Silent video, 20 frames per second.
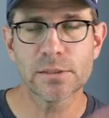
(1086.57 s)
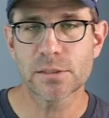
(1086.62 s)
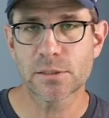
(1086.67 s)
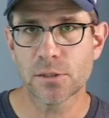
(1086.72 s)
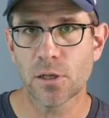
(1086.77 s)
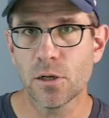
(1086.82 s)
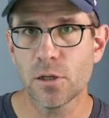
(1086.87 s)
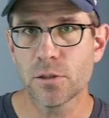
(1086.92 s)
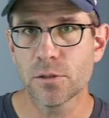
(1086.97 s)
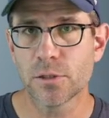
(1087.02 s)

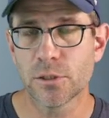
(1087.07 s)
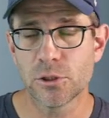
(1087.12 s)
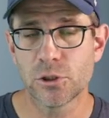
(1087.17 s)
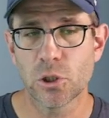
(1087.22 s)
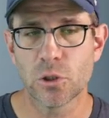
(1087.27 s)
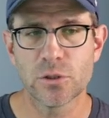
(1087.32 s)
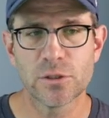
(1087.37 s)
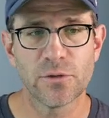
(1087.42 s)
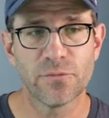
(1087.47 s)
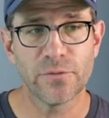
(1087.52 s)
installed the
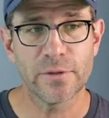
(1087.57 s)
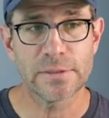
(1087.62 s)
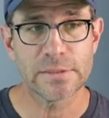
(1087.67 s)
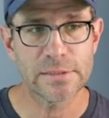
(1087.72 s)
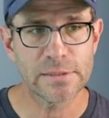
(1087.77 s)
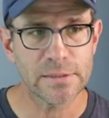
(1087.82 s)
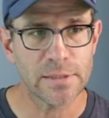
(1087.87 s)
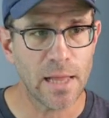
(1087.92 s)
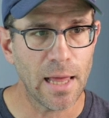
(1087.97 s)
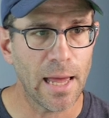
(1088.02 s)

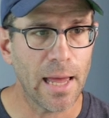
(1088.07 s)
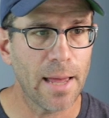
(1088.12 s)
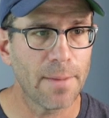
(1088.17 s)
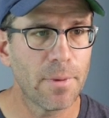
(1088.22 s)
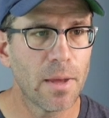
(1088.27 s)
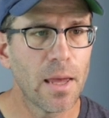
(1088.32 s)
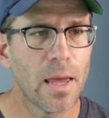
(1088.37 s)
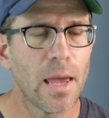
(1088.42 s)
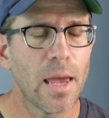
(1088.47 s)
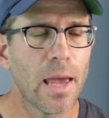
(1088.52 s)
Josefin
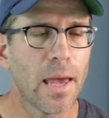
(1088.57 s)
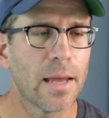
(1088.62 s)
slab